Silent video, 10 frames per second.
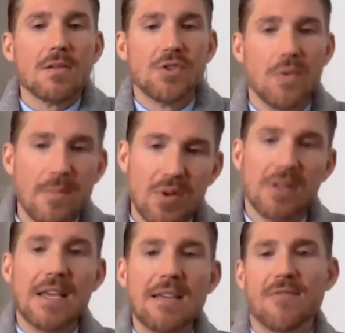Do we
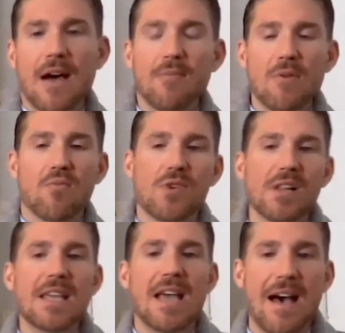believe that we
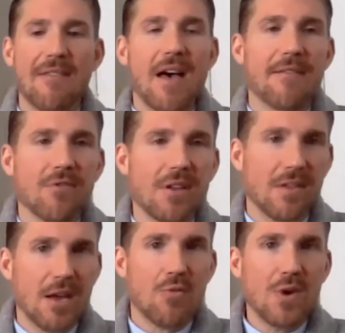really have
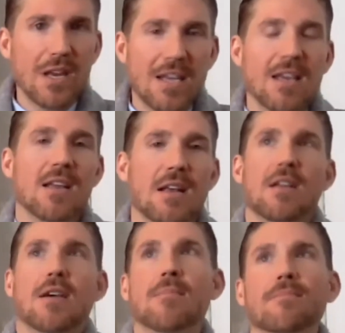everything we need
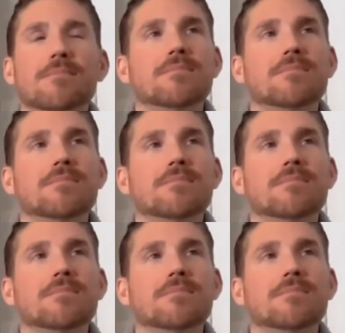in him?